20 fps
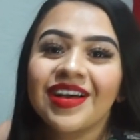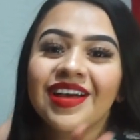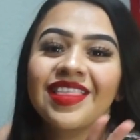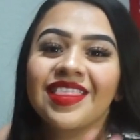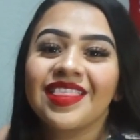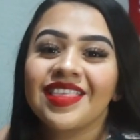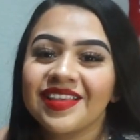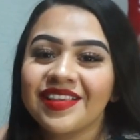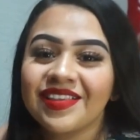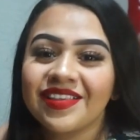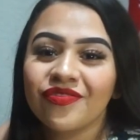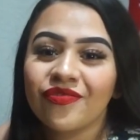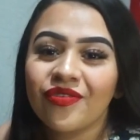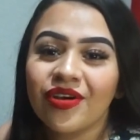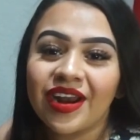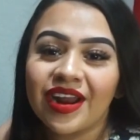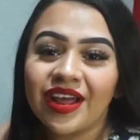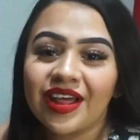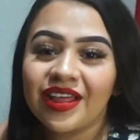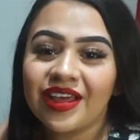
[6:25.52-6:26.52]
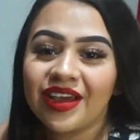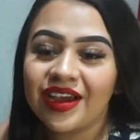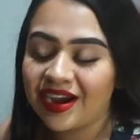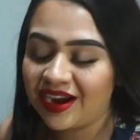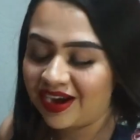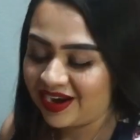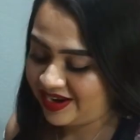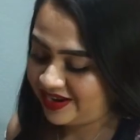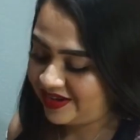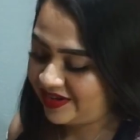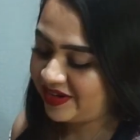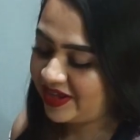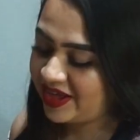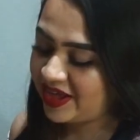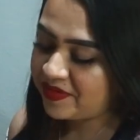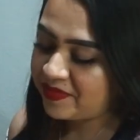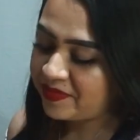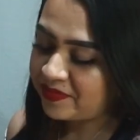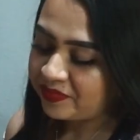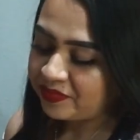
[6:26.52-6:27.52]
this is what I learned,
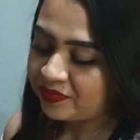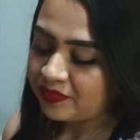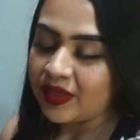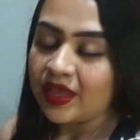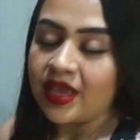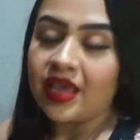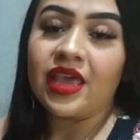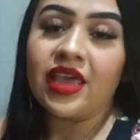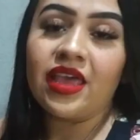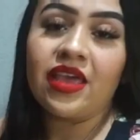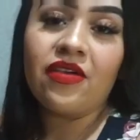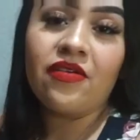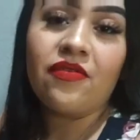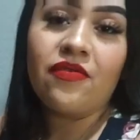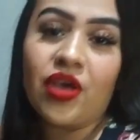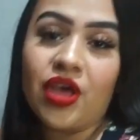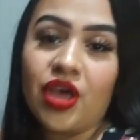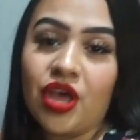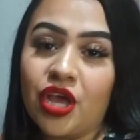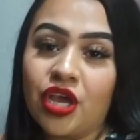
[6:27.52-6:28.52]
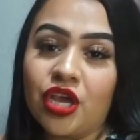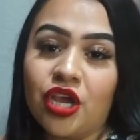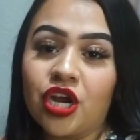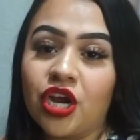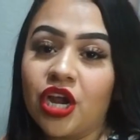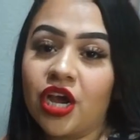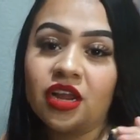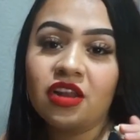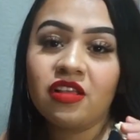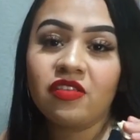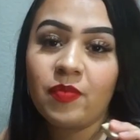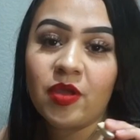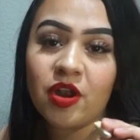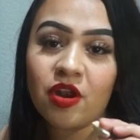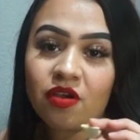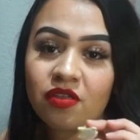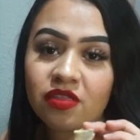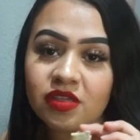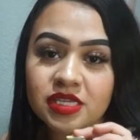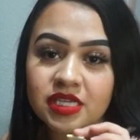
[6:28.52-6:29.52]
okay? If you're not gonna spend
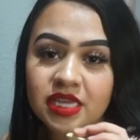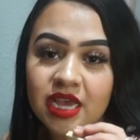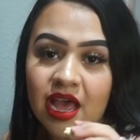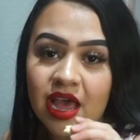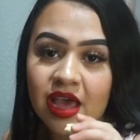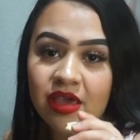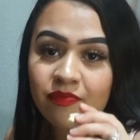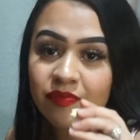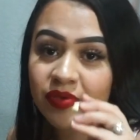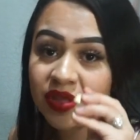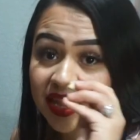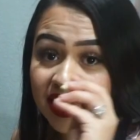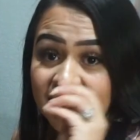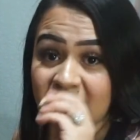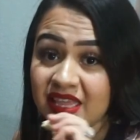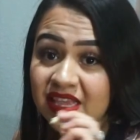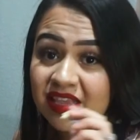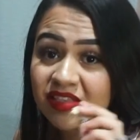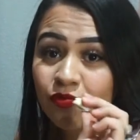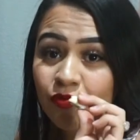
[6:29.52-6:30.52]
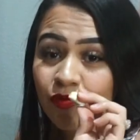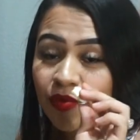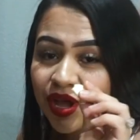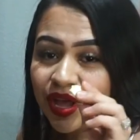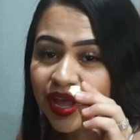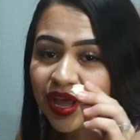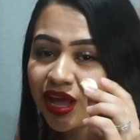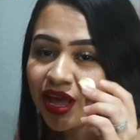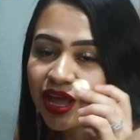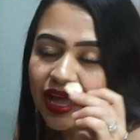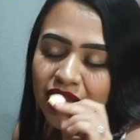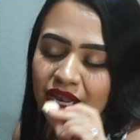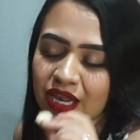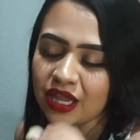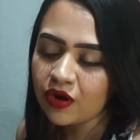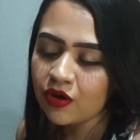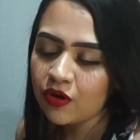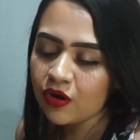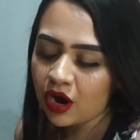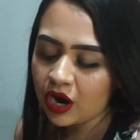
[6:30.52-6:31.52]
all this time peeling this one
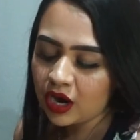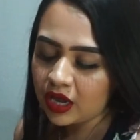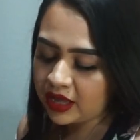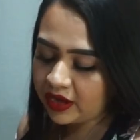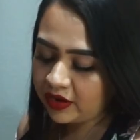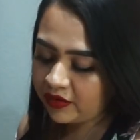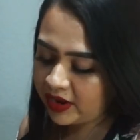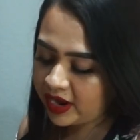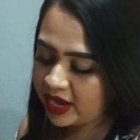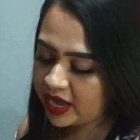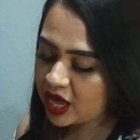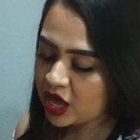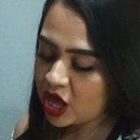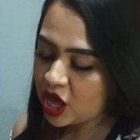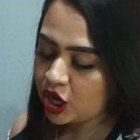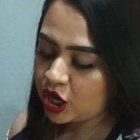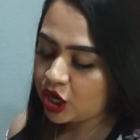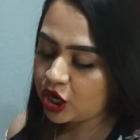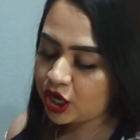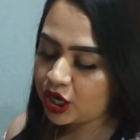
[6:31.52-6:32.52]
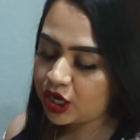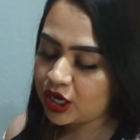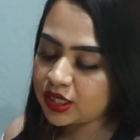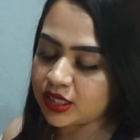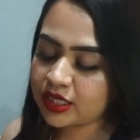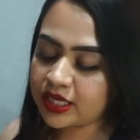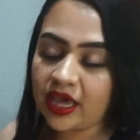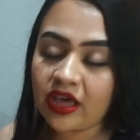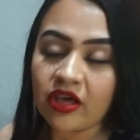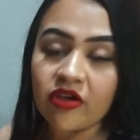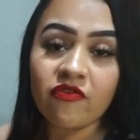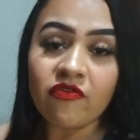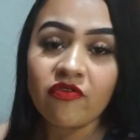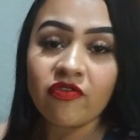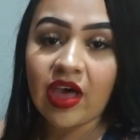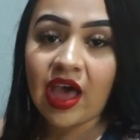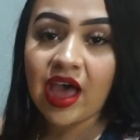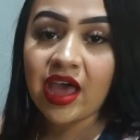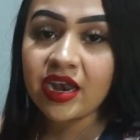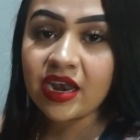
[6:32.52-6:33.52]
little garlic, right? You're gonna take a
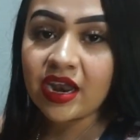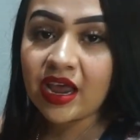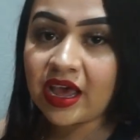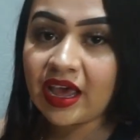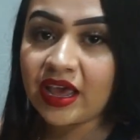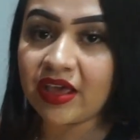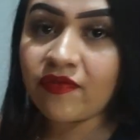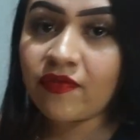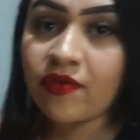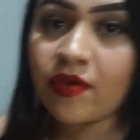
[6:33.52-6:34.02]
flat knife,